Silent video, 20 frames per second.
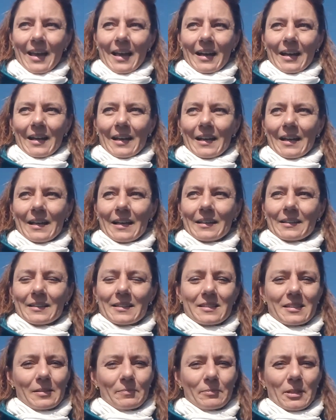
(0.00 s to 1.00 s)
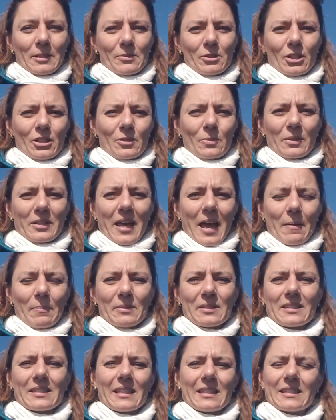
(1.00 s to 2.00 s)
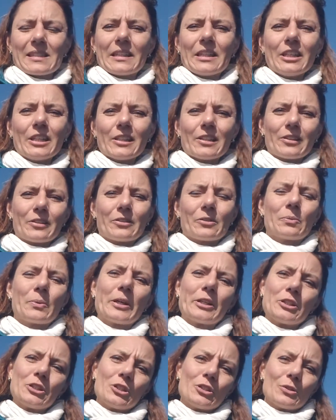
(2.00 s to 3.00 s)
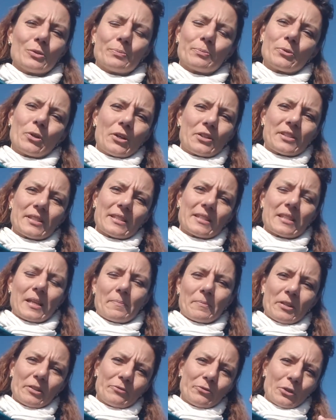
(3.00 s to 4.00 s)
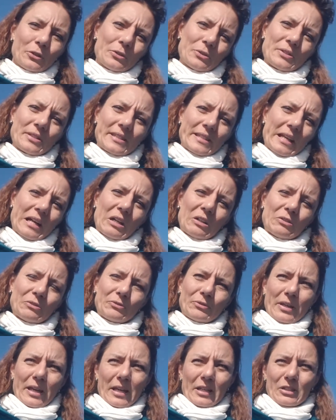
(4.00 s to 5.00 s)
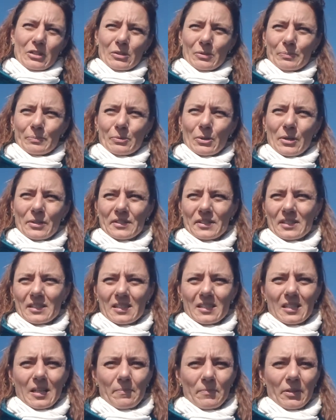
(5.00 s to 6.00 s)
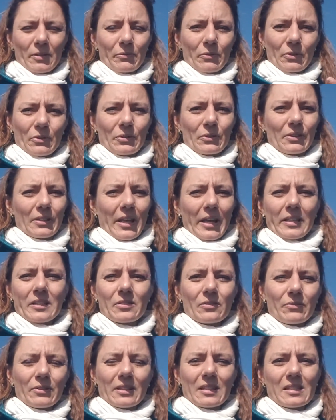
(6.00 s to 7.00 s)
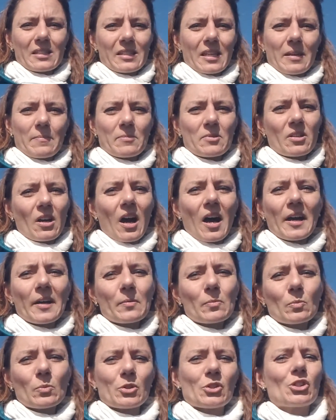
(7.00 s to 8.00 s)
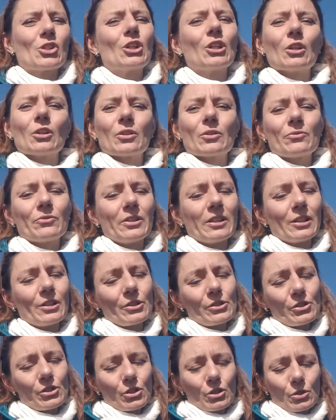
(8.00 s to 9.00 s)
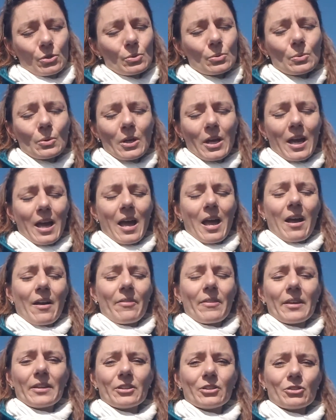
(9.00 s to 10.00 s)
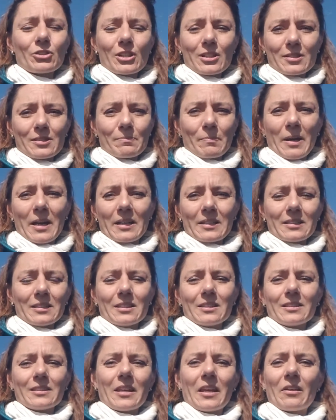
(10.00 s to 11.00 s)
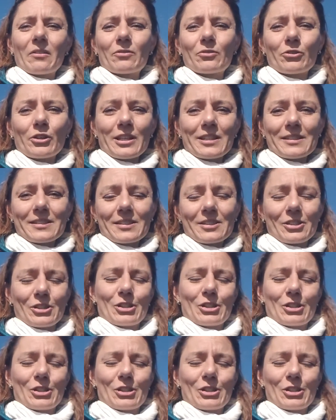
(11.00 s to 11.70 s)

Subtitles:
And that's sometimes just what happens as a healer. When you process something for yourself and you process something for the collective at the same time, which a lot of healers do, then you just might need a day of rest.